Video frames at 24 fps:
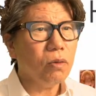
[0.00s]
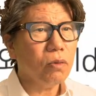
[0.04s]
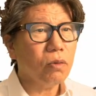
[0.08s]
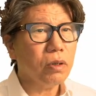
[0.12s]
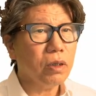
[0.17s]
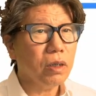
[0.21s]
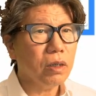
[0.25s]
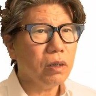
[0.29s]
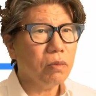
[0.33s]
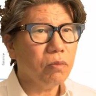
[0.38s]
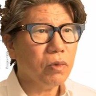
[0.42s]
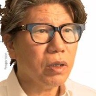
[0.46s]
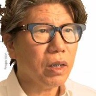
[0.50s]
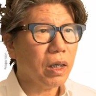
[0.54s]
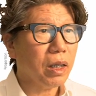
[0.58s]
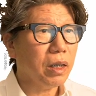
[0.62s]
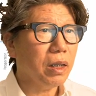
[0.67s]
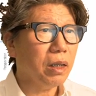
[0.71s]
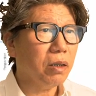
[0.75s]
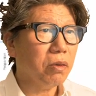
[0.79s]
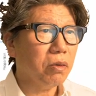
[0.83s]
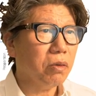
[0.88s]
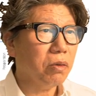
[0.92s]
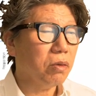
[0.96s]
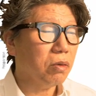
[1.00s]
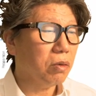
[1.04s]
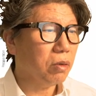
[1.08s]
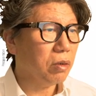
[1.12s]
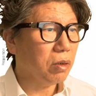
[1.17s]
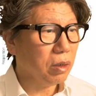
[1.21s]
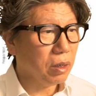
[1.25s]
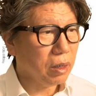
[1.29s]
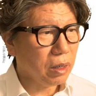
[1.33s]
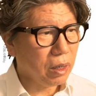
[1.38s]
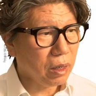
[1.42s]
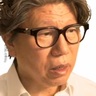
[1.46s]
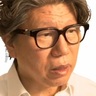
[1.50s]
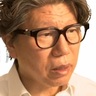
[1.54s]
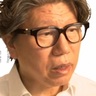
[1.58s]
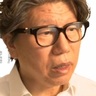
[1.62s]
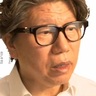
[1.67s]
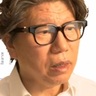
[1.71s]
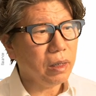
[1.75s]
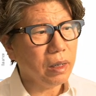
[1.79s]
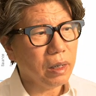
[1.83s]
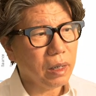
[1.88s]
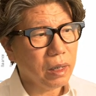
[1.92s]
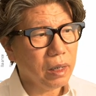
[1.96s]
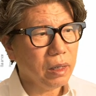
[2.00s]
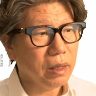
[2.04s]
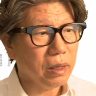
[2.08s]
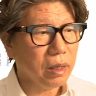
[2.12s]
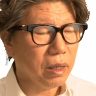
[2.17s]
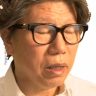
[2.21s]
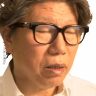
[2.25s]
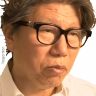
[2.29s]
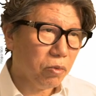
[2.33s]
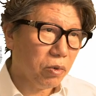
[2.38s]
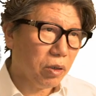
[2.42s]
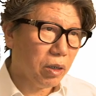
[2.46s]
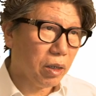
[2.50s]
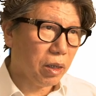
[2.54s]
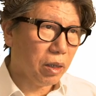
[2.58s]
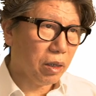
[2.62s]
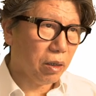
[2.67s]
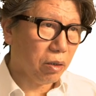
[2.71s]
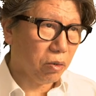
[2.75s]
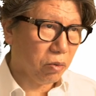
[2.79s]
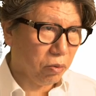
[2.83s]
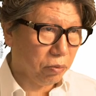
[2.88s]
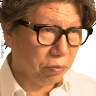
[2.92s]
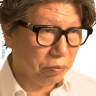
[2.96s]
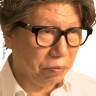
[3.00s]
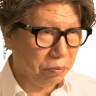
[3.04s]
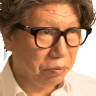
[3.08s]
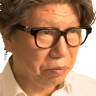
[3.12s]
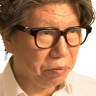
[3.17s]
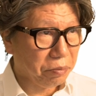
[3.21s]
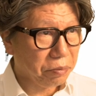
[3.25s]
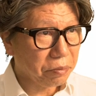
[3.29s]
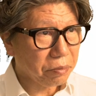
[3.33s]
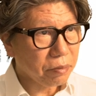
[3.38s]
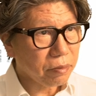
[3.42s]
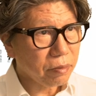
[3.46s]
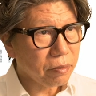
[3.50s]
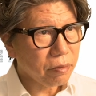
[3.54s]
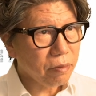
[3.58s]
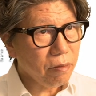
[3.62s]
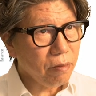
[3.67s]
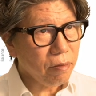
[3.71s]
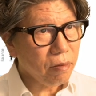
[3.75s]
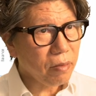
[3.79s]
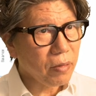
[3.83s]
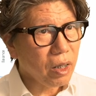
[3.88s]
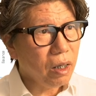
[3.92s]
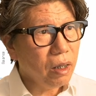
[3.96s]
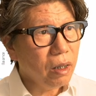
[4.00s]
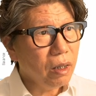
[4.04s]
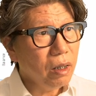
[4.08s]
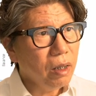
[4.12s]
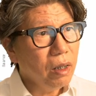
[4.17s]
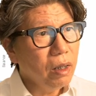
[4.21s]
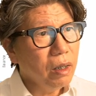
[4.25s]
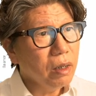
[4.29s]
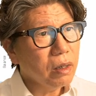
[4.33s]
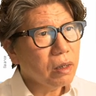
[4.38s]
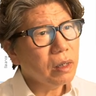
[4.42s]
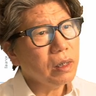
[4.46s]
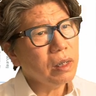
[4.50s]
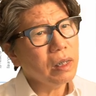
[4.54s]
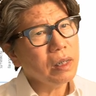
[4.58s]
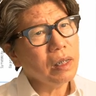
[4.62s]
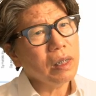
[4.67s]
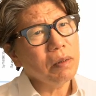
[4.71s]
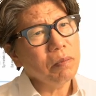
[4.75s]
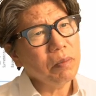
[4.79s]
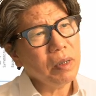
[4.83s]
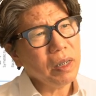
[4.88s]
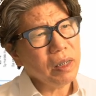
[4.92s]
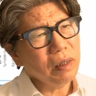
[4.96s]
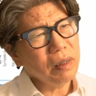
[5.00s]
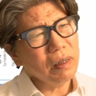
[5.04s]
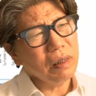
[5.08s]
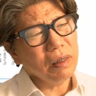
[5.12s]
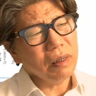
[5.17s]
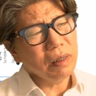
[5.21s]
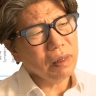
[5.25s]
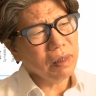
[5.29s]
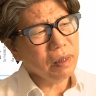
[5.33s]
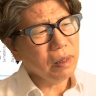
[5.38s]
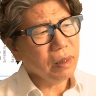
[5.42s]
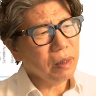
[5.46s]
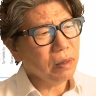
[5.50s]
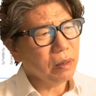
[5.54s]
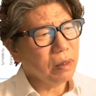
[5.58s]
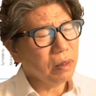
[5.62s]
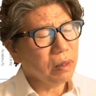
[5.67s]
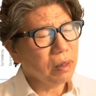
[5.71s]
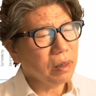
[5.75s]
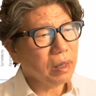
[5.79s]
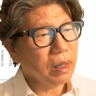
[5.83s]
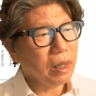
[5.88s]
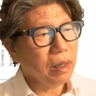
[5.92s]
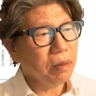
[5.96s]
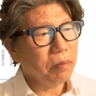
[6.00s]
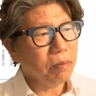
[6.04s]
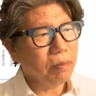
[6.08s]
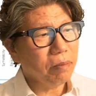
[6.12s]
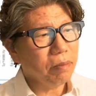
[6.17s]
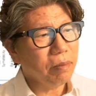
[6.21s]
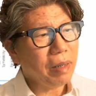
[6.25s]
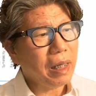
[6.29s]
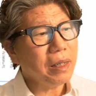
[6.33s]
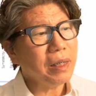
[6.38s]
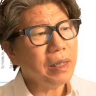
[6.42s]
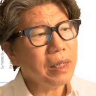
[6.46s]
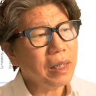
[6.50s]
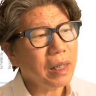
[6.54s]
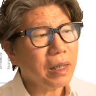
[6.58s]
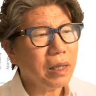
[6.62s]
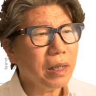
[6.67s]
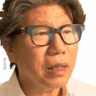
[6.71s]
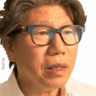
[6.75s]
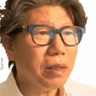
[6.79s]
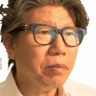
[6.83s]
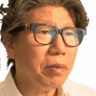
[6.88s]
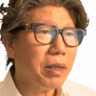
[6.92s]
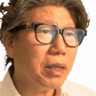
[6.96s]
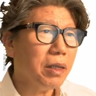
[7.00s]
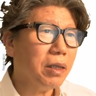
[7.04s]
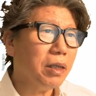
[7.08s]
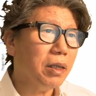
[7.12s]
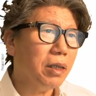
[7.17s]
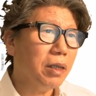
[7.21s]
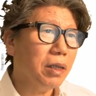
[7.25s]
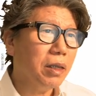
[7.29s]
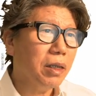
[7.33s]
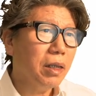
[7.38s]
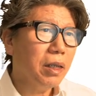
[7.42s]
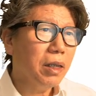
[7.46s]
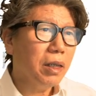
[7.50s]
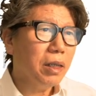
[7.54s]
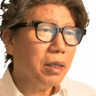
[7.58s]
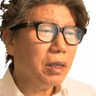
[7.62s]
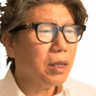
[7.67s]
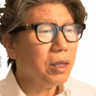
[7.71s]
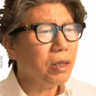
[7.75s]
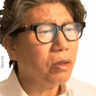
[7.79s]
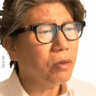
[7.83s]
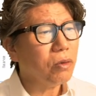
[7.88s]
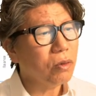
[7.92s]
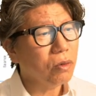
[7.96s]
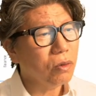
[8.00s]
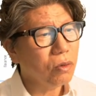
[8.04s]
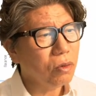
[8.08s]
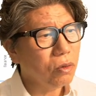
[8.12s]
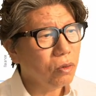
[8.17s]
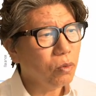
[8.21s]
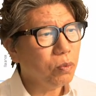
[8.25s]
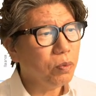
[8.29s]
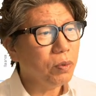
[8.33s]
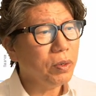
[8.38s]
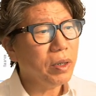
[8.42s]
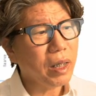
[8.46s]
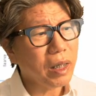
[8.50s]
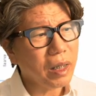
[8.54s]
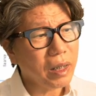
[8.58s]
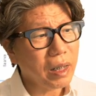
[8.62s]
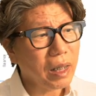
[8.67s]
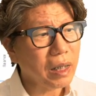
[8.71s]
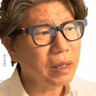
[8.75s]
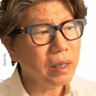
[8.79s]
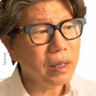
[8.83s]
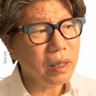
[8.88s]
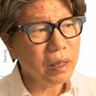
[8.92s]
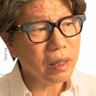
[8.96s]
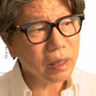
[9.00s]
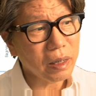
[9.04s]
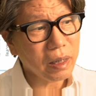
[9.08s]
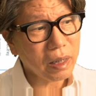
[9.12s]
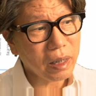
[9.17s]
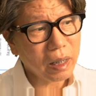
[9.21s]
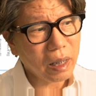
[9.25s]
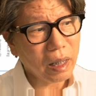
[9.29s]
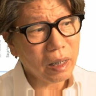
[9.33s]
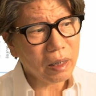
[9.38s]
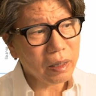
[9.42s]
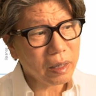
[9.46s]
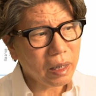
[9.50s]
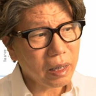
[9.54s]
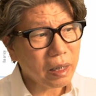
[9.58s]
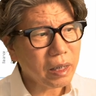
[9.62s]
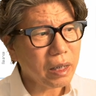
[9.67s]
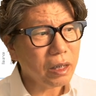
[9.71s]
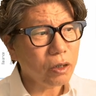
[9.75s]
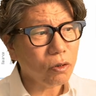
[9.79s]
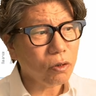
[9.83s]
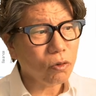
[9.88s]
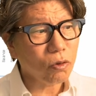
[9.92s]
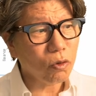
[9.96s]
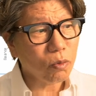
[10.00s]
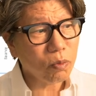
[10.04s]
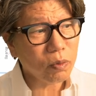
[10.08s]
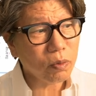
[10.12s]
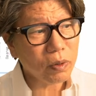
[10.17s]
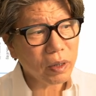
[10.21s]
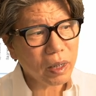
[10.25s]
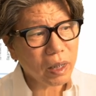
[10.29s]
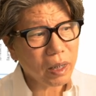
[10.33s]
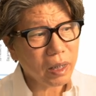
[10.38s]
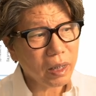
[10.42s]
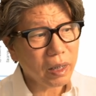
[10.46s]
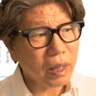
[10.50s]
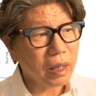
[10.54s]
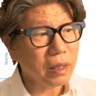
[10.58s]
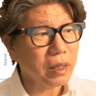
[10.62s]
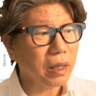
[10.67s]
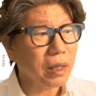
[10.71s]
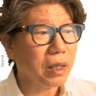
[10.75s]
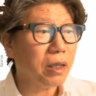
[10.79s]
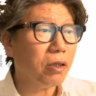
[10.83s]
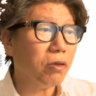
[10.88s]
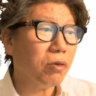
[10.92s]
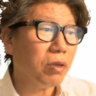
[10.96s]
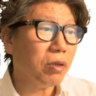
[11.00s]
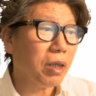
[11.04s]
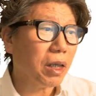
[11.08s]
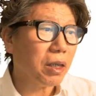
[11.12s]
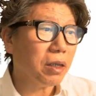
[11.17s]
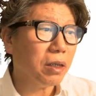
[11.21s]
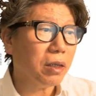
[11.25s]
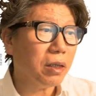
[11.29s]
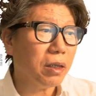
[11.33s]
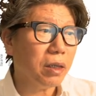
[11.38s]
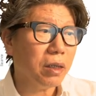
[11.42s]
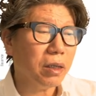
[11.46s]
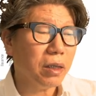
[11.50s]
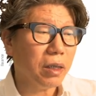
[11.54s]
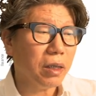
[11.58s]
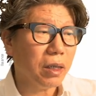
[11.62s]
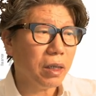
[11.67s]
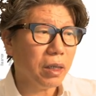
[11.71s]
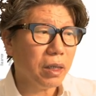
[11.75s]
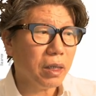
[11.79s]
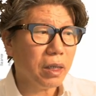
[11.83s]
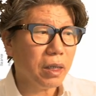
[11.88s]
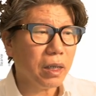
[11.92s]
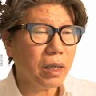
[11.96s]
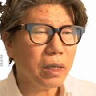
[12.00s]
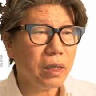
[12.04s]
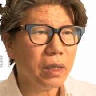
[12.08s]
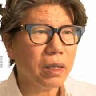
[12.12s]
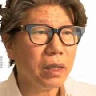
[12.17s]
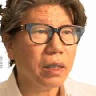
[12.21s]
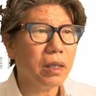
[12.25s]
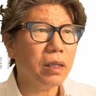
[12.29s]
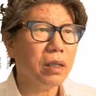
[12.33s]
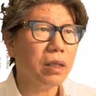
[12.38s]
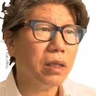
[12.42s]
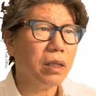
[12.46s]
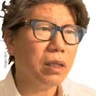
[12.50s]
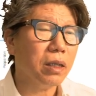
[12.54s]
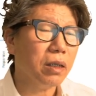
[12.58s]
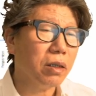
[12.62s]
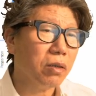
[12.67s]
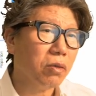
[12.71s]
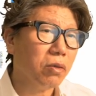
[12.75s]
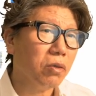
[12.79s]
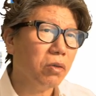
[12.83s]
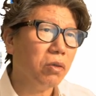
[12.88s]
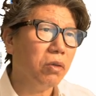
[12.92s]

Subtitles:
centric tooth contact is not a major issue. Centric occlusion is not a significant problem, but eccentric prematurity is an issue. So despite discussing various aspects, the most important point is that the relatively higher area